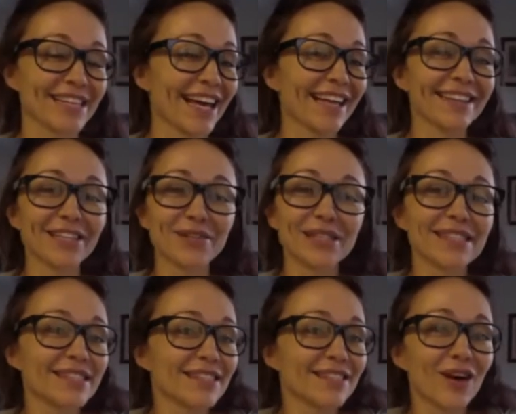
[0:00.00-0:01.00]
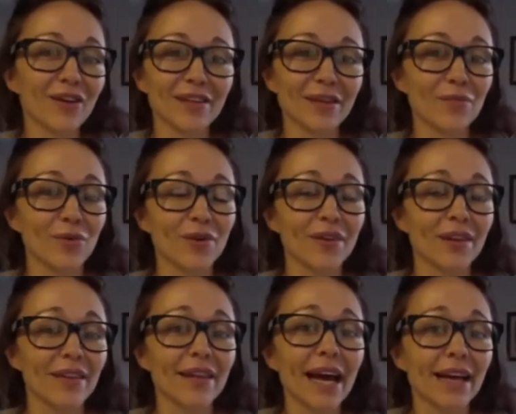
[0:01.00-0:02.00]
And there is nothing more
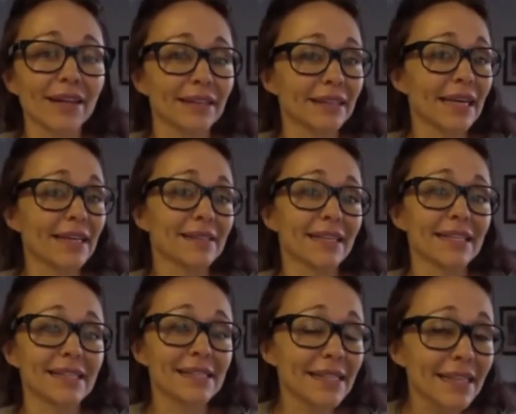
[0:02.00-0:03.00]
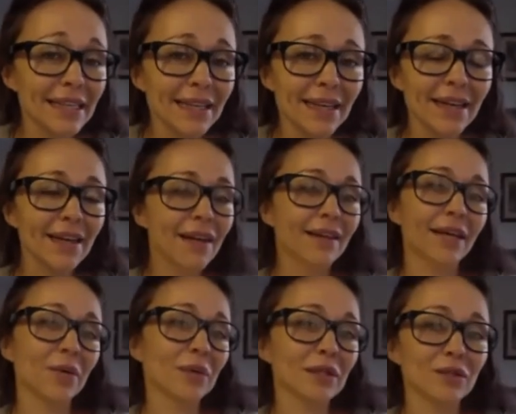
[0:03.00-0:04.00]
than that. And as they see,
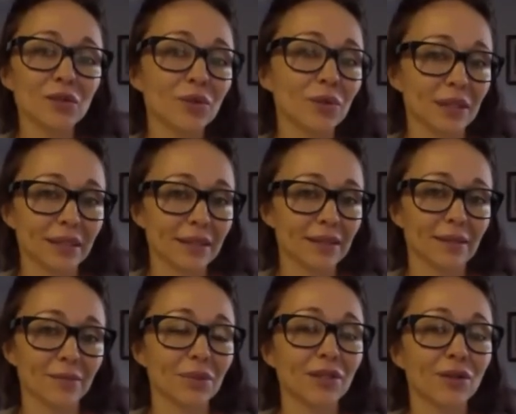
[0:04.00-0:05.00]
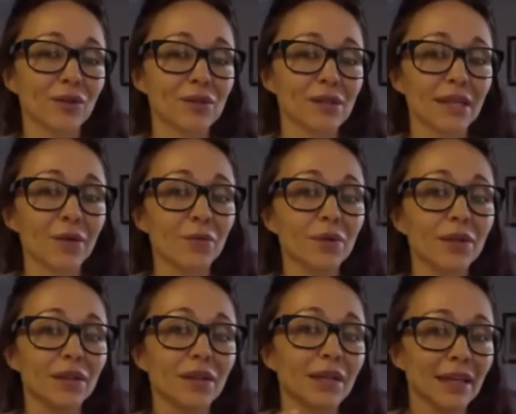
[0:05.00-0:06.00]
they will do it because they
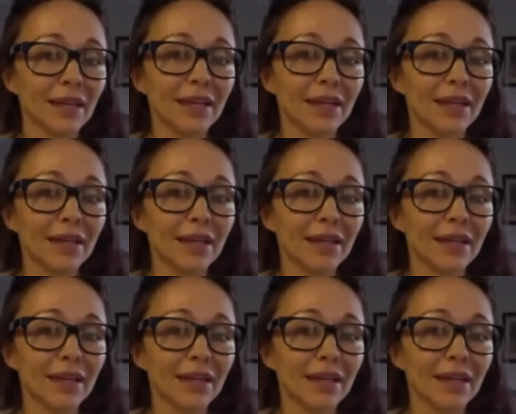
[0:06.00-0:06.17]
will